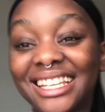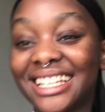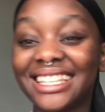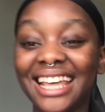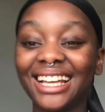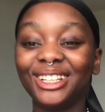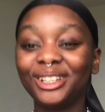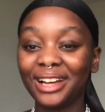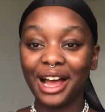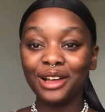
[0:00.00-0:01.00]
does that
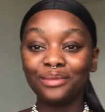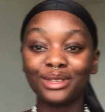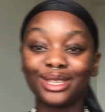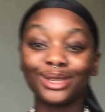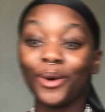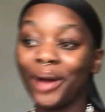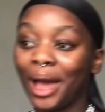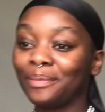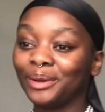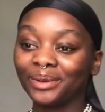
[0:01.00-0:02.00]
look? I am so
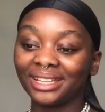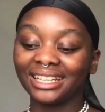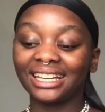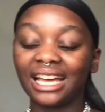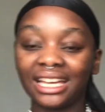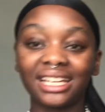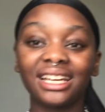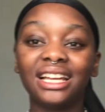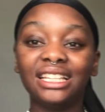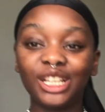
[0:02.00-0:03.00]
happy with it. Like,
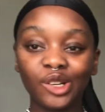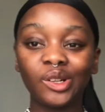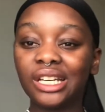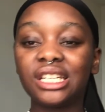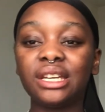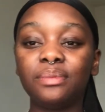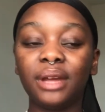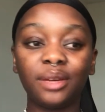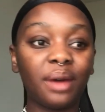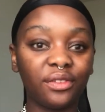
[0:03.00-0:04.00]
literally she
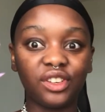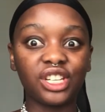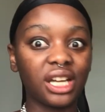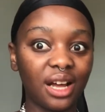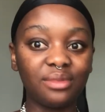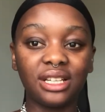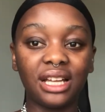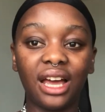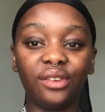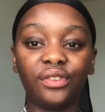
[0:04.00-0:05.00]
made my vision come to
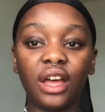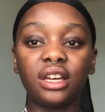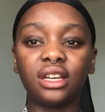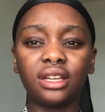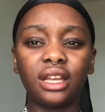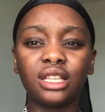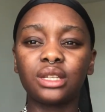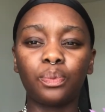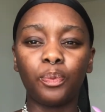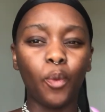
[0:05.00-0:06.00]
life, and it's
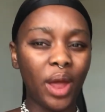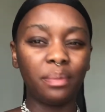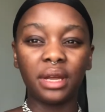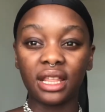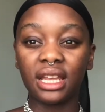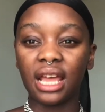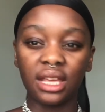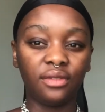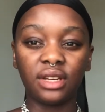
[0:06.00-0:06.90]
way better than I even